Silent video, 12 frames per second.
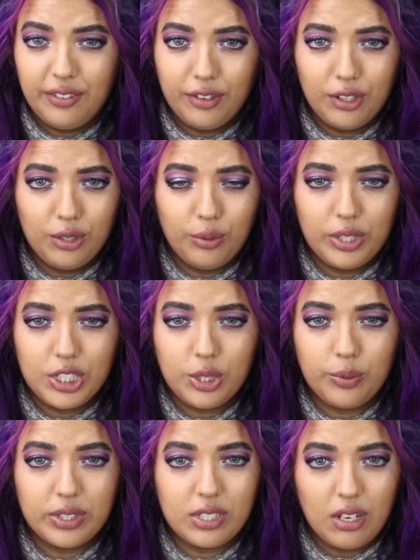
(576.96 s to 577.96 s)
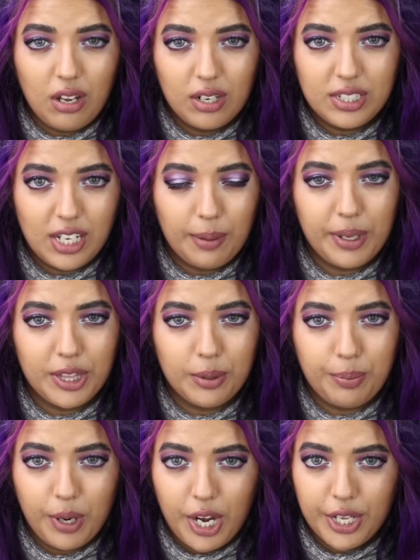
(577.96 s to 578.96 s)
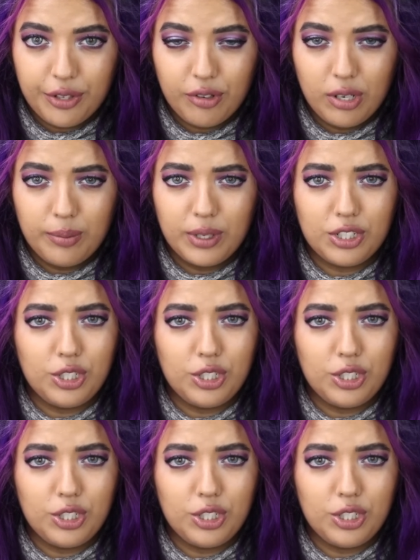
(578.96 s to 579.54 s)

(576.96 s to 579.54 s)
even when she was locked up in the bathroom,